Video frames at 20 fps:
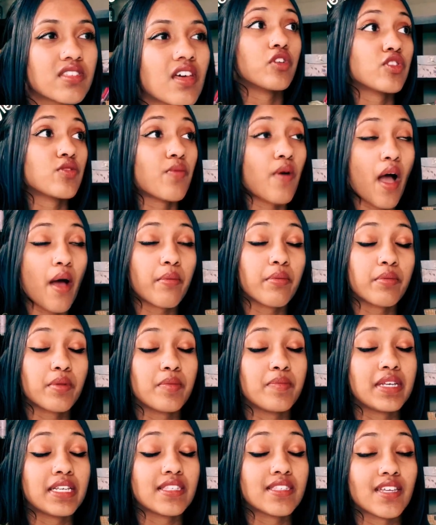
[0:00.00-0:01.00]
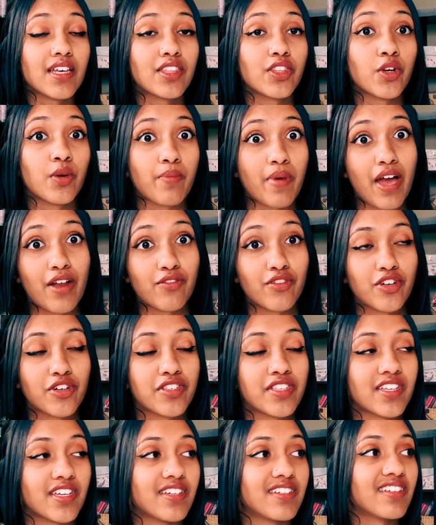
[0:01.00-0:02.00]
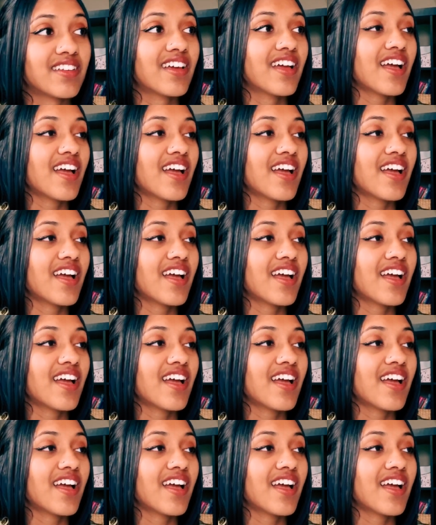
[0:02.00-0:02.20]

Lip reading: which probably means that they're bad for our skin.